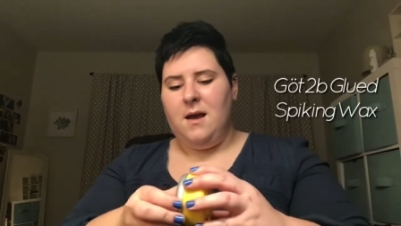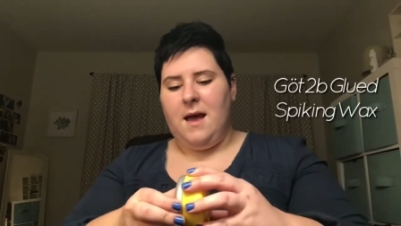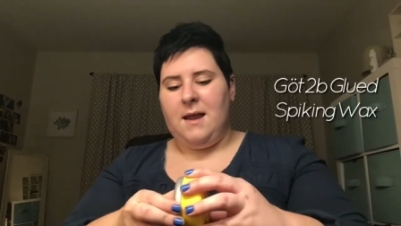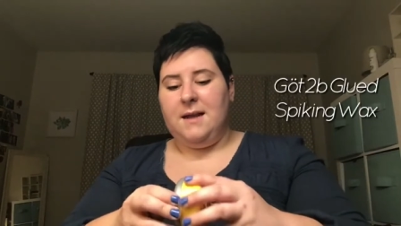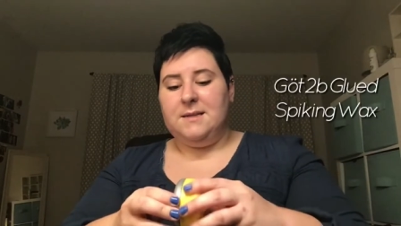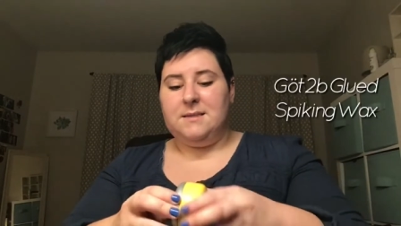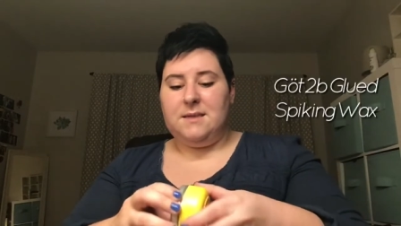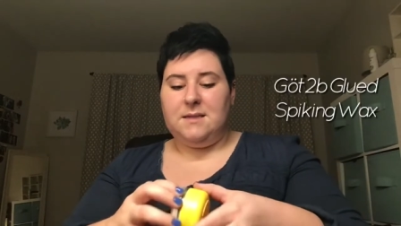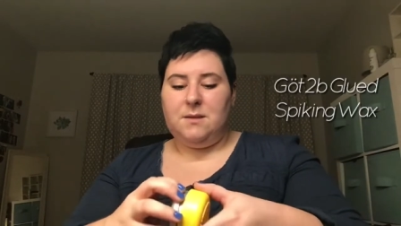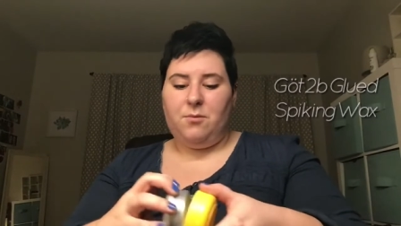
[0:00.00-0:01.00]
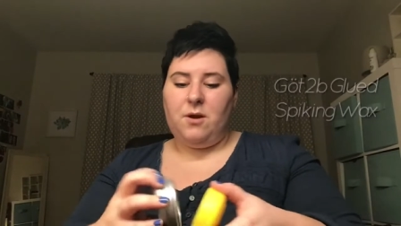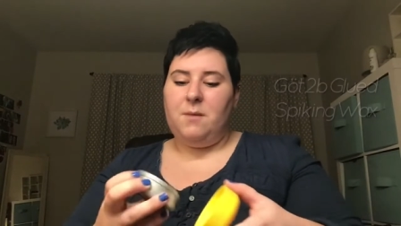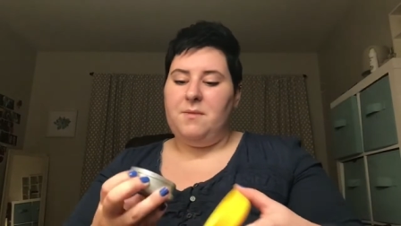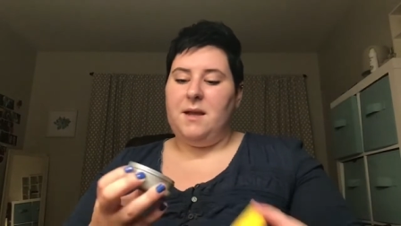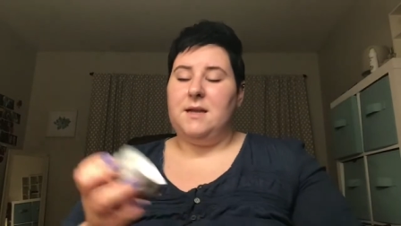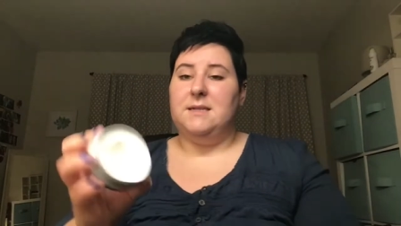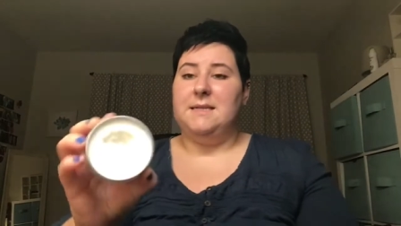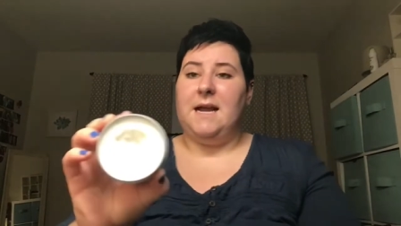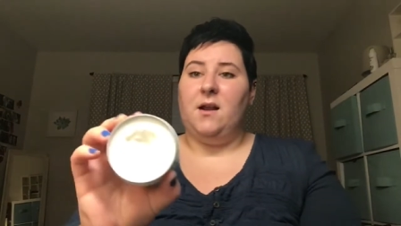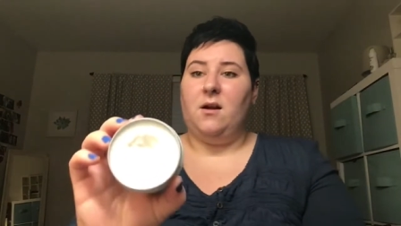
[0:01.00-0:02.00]
And it's, it's a pretty big
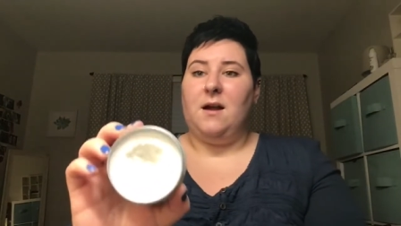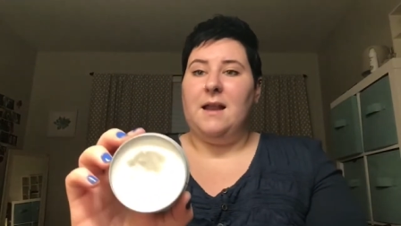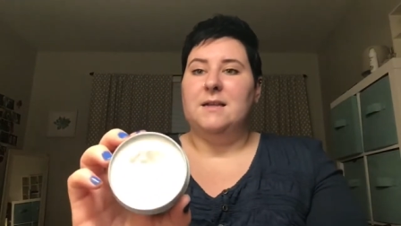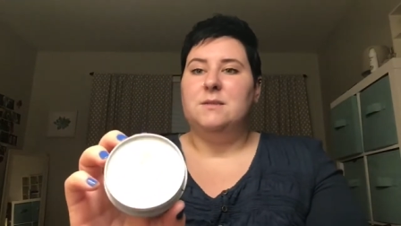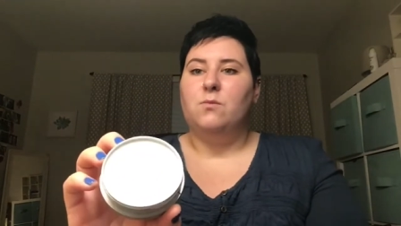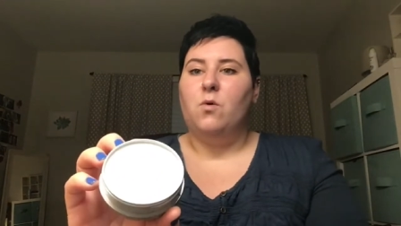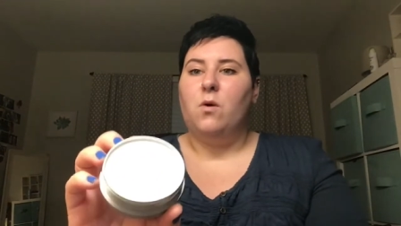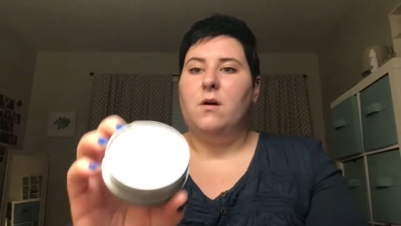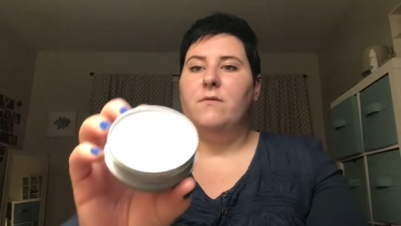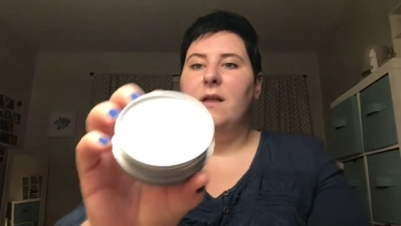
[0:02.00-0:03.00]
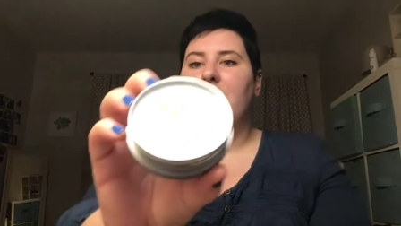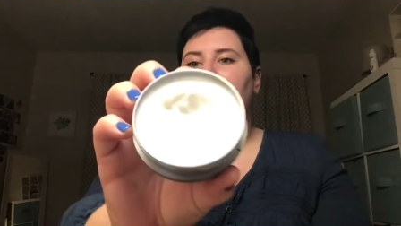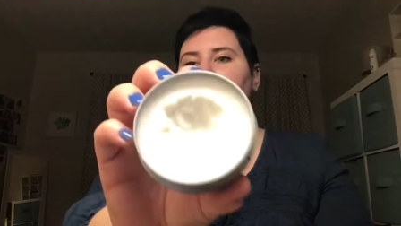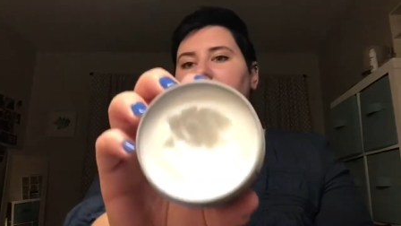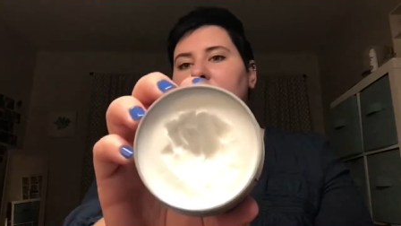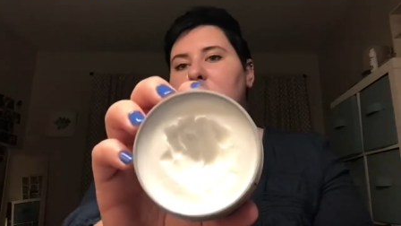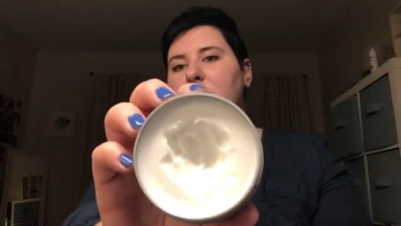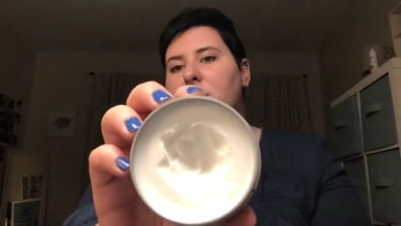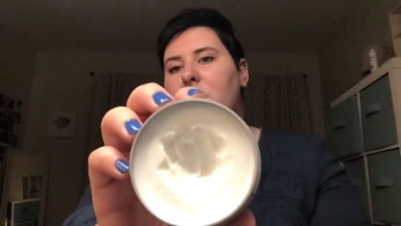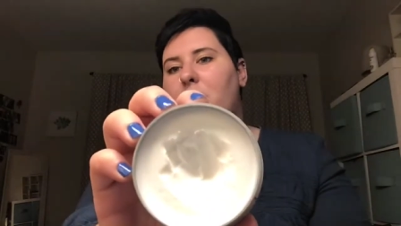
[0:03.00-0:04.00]
container and it's more of like a
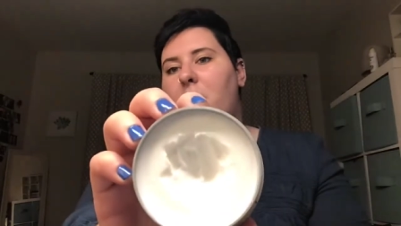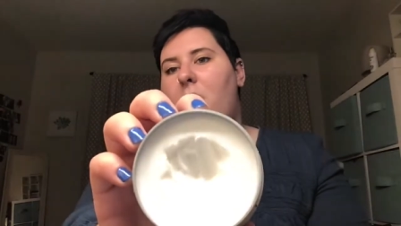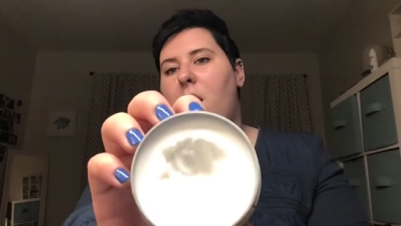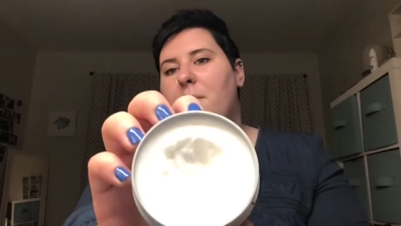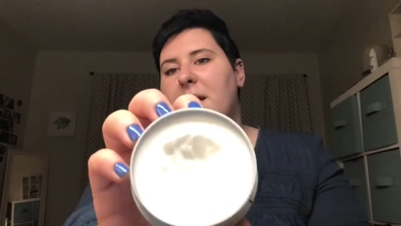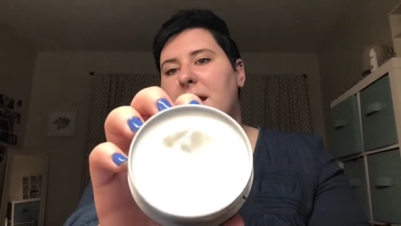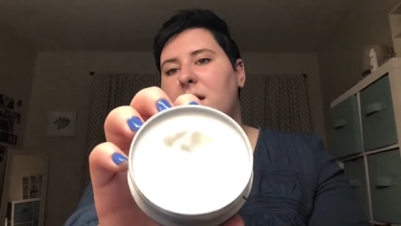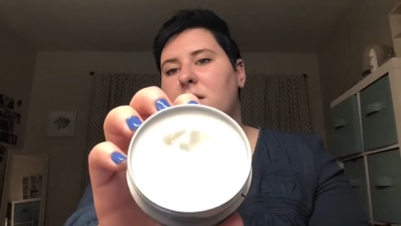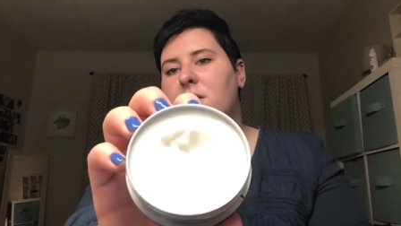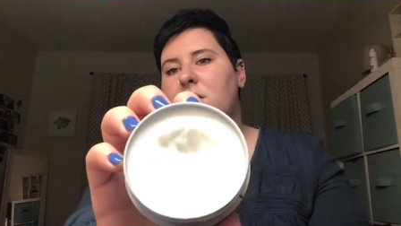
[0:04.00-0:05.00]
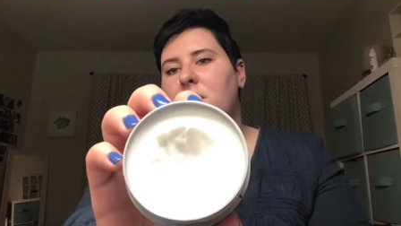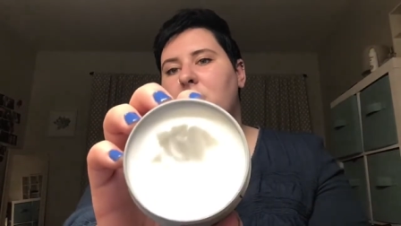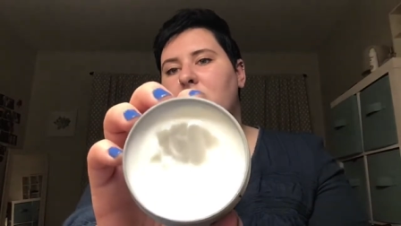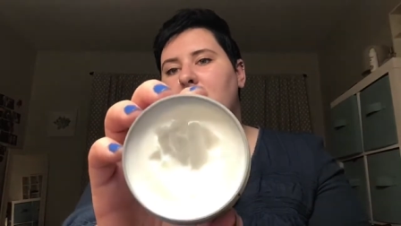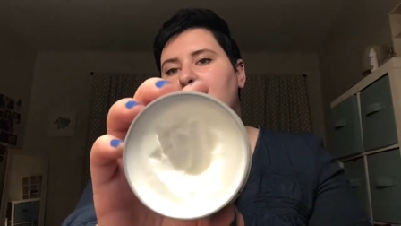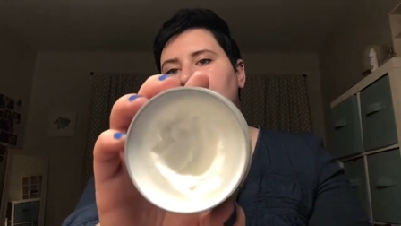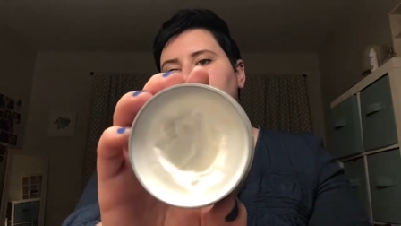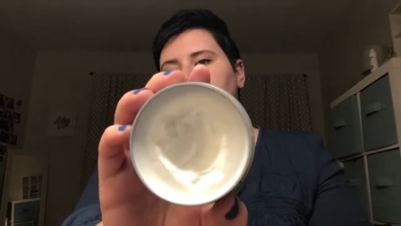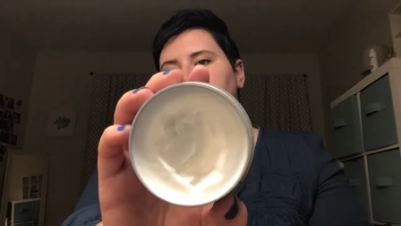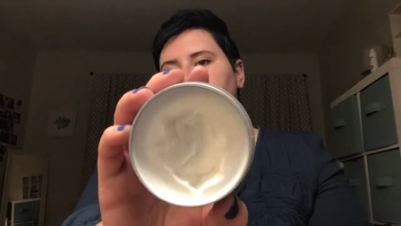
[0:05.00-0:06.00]
pomade, like a
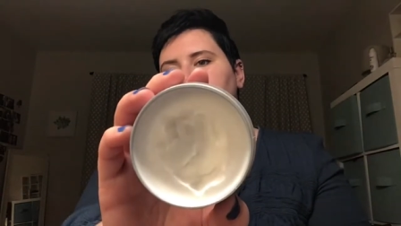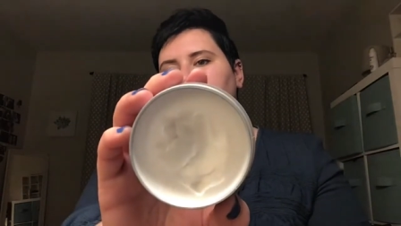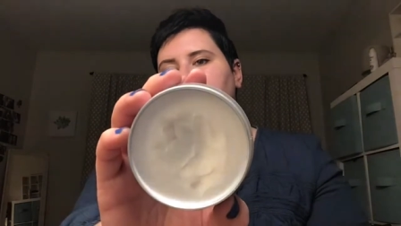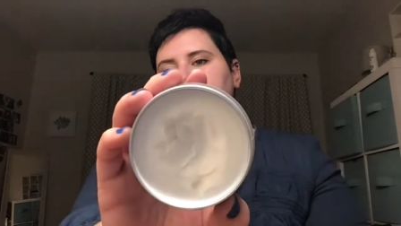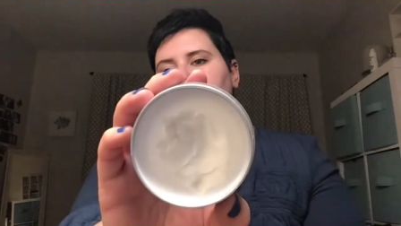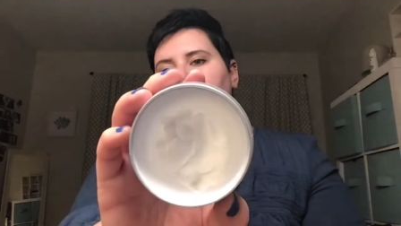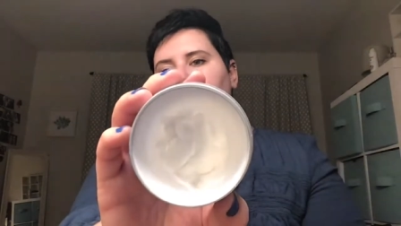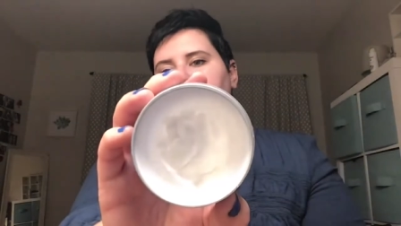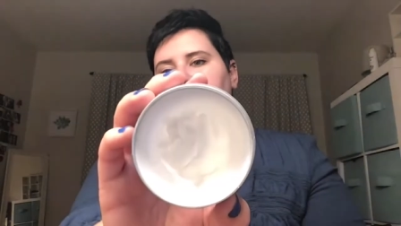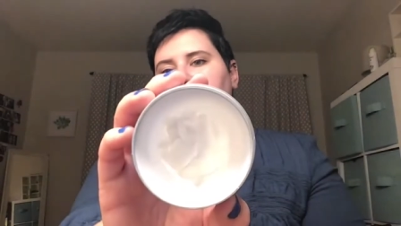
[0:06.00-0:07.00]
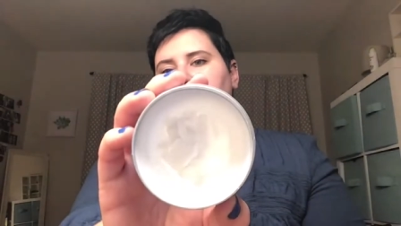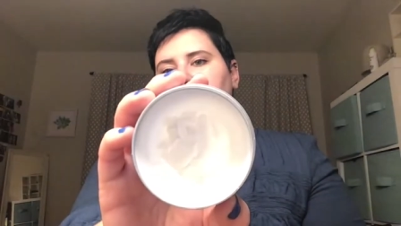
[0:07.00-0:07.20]
traditional men's pomade.